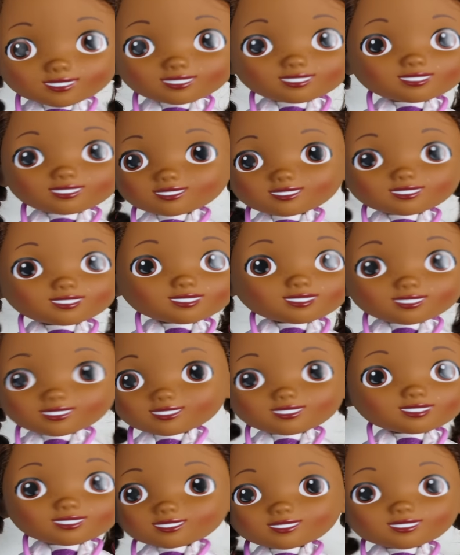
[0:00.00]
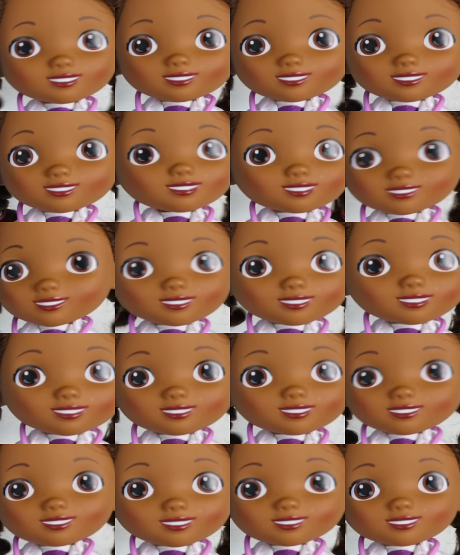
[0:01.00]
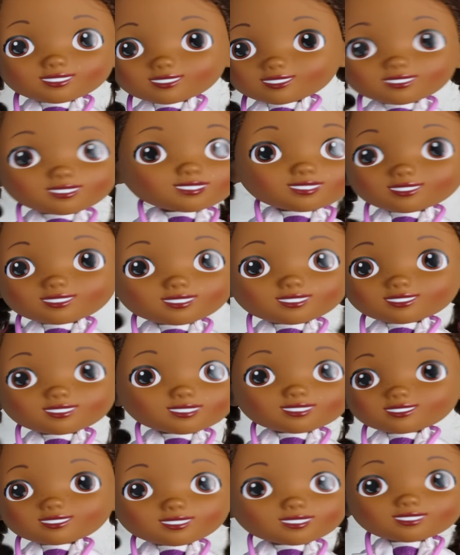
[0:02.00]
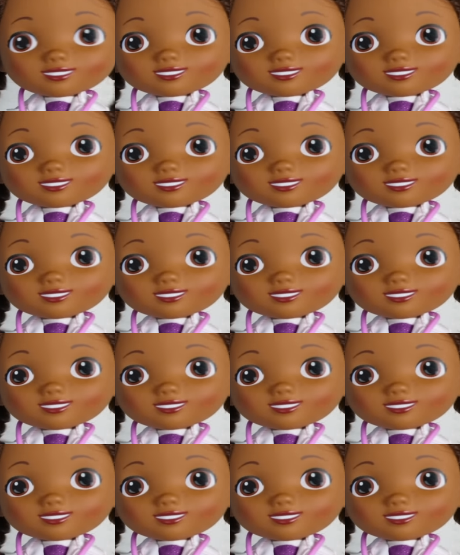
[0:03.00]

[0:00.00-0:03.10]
But no worries, I'm going to get my tools and we can fix your teeth.